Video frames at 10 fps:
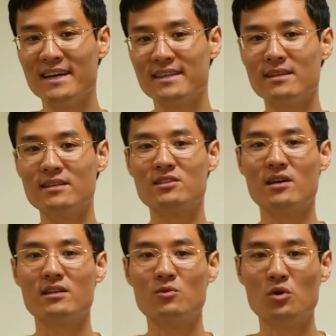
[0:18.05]
that are
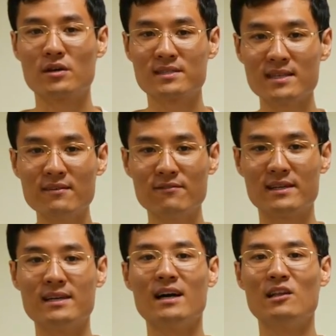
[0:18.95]
designed to work
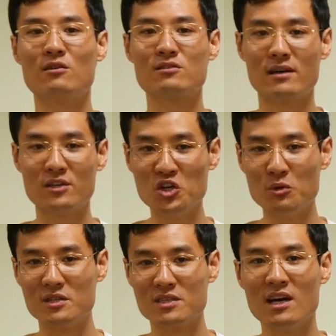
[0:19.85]
safely alongside
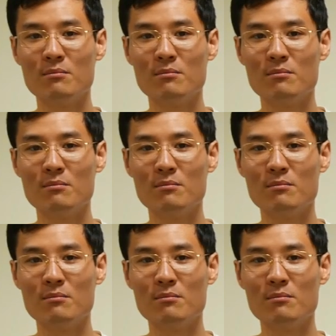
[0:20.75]
humans